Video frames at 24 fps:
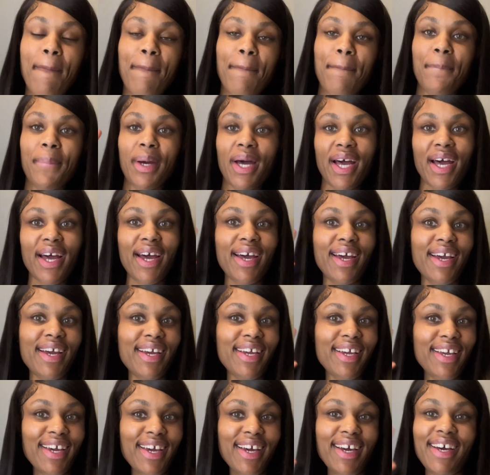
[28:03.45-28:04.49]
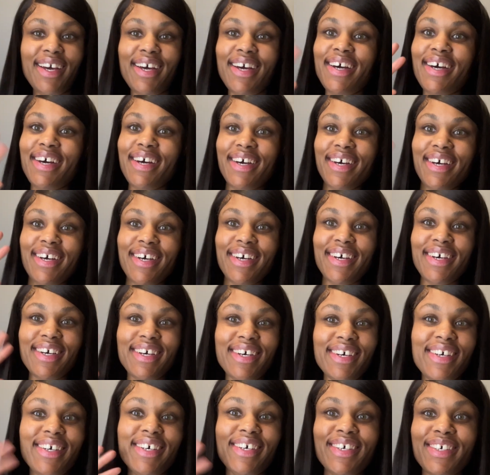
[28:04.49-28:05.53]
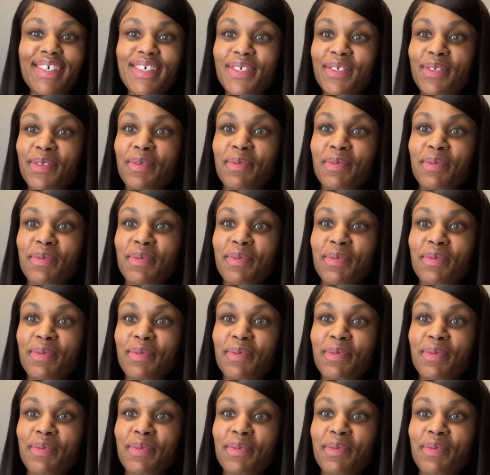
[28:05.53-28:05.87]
bye y'all.